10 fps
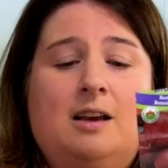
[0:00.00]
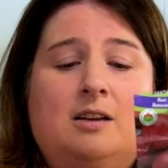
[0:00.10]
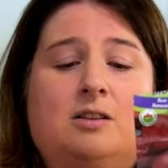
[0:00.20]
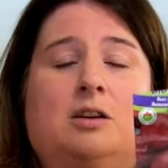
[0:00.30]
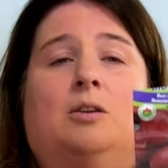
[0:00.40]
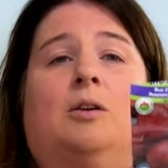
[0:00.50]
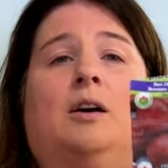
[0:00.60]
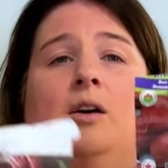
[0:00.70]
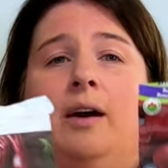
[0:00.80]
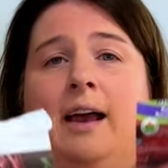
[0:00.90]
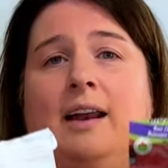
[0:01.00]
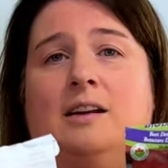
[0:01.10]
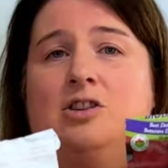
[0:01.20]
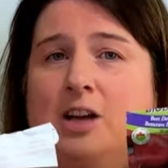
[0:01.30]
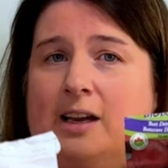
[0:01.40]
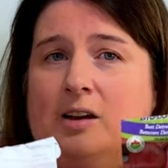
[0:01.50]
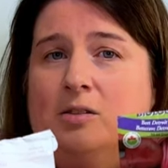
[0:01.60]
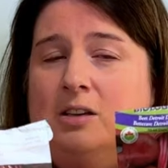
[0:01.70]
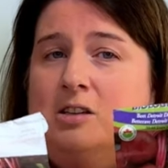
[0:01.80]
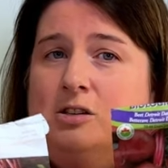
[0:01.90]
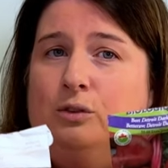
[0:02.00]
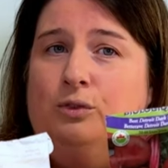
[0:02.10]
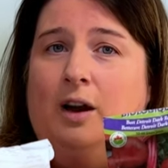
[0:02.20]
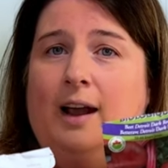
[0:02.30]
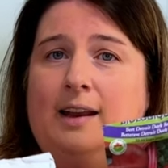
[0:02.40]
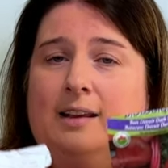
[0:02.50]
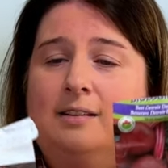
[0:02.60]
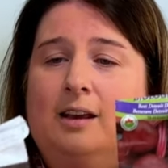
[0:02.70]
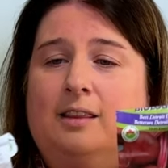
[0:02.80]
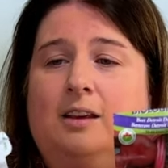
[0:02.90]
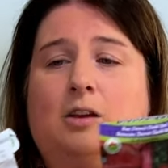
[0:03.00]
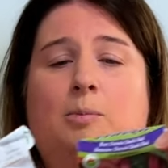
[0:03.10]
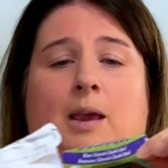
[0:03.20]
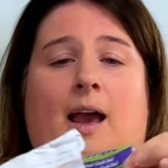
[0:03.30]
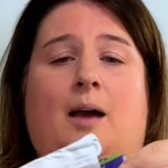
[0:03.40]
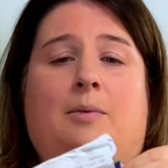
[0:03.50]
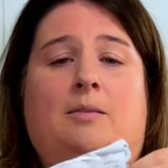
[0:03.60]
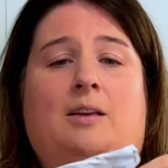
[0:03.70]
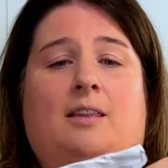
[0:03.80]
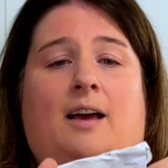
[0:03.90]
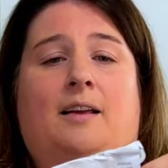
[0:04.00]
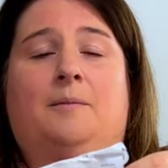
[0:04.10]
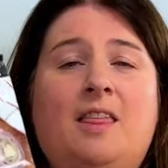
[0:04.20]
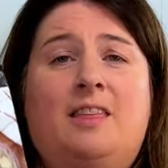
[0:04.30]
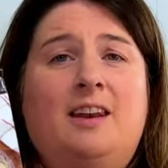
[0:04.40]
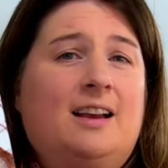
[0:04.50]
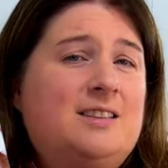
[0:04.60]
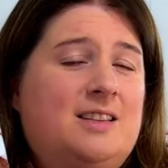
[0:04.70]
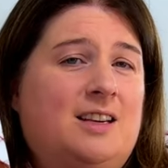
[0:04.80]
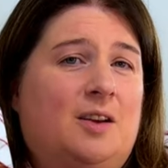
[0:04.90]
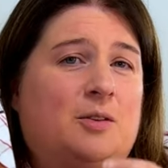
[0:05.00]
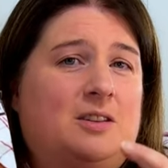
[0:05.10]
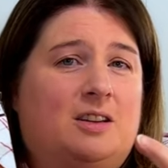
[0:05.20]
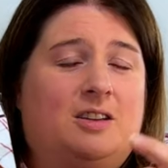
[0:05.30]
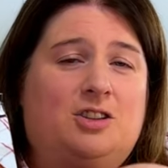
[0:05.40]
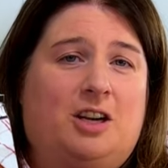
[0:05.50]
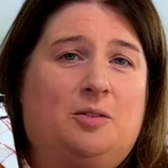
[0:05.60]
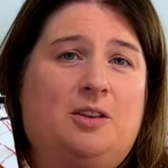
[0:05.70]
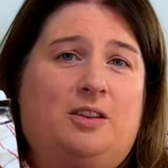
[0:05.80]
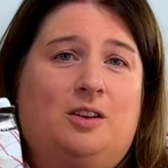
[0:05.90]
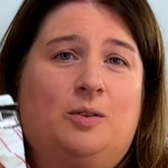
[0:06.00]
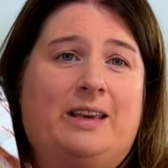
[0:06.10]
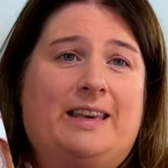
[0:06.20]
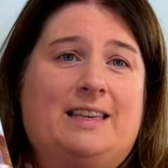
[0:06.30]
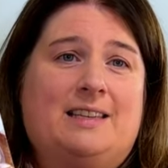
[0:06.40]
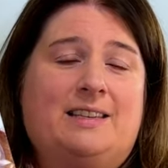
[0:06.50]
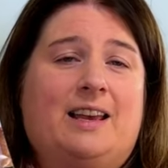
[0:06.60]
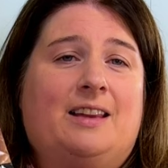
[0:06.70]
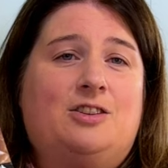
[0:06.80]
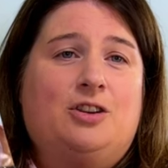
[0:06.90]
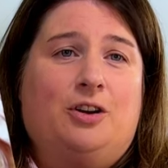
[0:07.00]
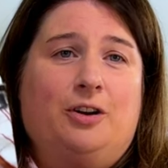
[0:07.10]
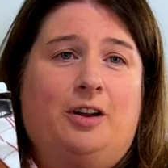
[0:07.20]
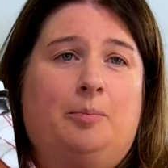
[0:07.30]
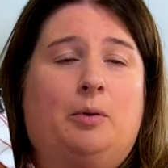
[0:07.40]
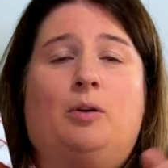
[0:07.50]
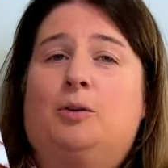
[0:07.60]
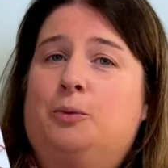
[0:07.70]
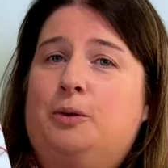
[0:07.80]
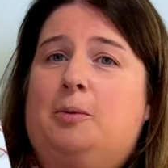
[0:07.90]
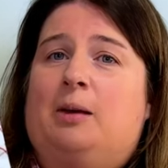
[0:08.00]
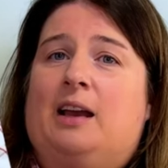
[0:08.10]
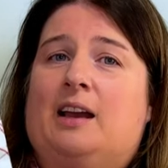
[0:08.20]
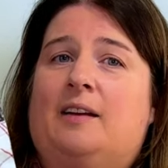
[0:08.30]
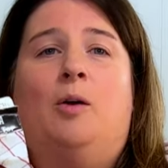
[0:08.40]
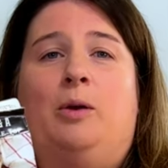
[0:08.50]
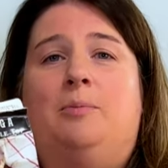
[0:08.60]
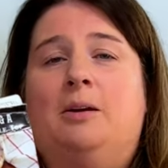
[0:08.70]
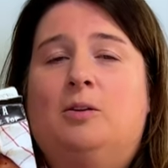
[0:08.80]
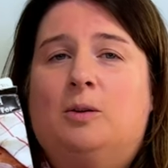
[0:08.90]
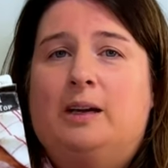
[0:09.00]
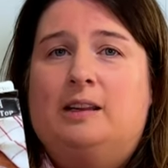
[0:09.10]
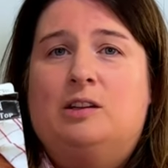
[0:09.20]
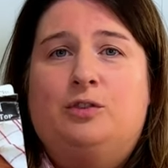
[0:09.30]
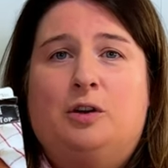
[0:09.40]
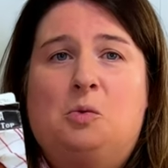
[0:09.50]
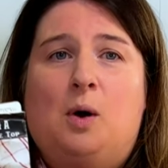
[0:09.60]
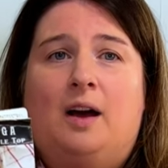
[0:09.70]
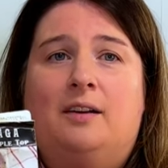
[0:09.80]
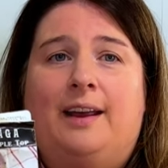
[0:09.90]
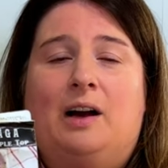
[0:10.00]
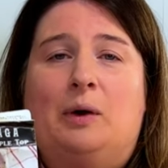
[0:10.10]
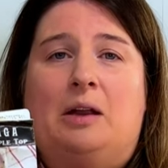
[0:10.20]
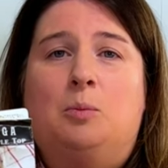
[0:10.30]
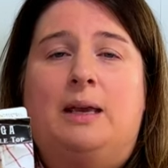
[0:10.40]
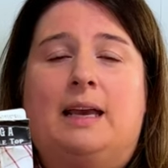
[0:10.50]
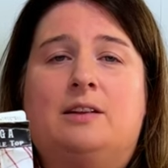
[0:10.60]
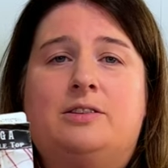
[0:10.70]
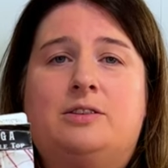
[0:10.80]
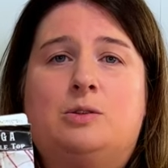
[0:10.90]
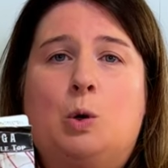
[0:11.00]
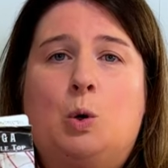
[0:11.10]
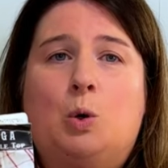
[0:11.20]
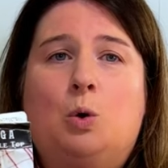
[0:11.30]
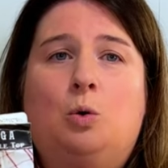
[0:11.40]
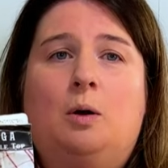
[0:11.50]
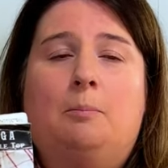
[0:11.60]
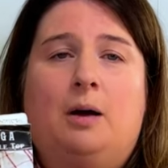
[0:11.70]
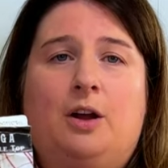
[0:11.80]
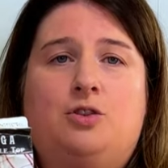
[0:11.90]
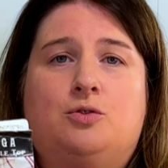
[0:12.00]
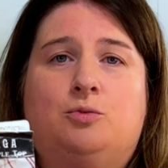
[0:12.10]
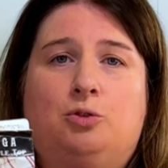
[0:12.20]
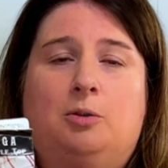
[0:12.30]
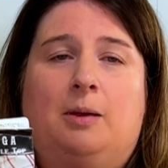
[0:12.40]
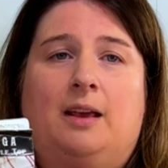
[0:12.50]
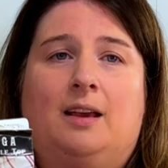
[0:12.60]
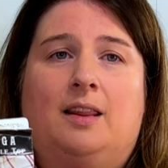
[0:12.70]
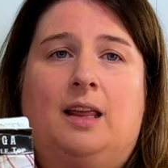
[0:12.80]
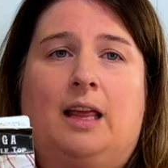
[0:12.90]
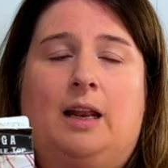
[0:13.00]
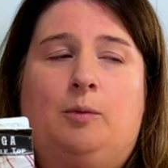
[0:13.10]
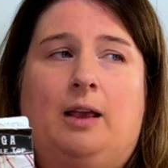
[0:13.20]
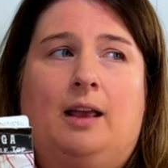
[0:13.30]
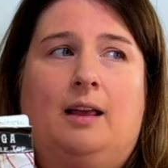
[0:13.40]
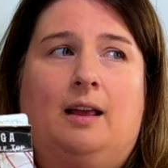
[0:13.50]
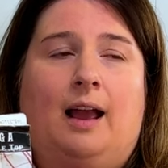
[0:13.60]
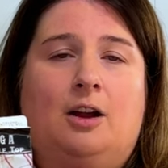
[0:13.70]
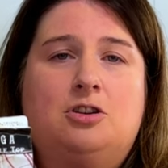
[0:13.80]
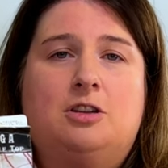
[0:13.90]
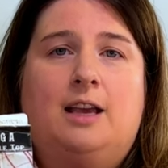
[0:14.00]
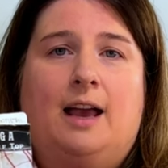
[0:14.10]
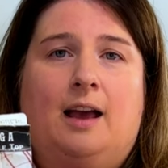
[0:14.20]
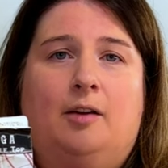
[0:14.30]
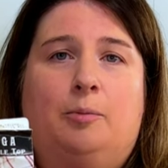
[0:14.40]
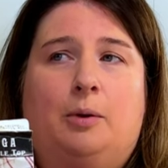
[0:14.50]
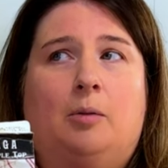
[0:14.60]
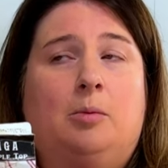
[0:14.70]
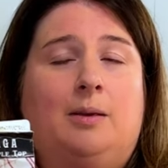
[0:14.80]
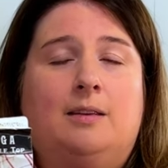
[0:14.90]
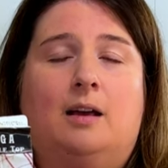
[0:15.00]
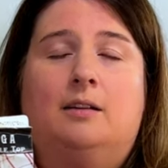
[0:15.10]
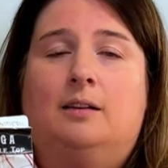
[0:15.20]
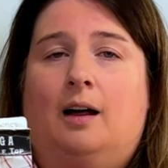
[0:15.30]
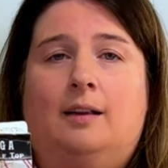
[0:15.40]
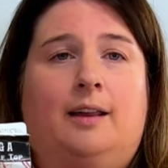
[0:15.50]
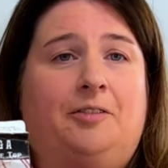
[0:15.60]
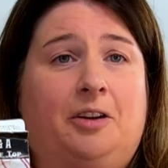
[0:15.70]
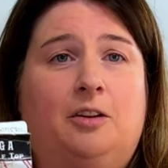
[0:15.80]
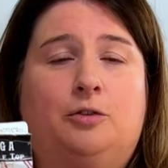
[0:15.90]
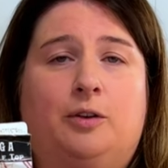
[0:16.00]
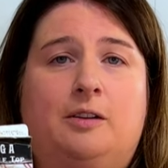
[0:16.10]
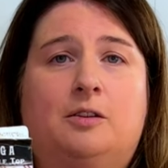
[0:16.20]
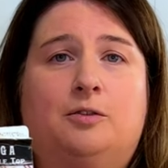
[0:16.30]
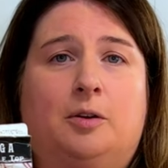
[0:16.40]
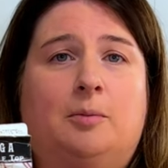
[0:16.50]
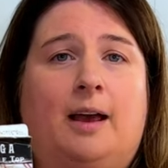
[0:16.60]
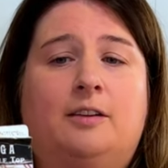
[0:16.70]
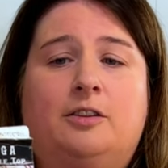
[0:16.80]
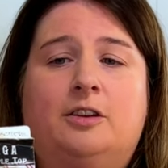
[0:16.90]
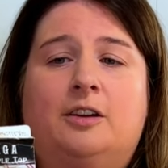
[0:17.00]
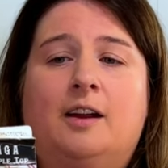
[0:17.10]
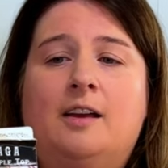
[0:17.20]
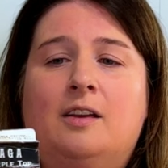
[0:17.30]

So go ahead and check out these two varieties. I think you'll be happy with that. The next thing I was going to share with you is turnip, or rutabaga. We've been growing this for a while now and we get so much rutabaga that we actually have probably a lot left in the freezer from last year.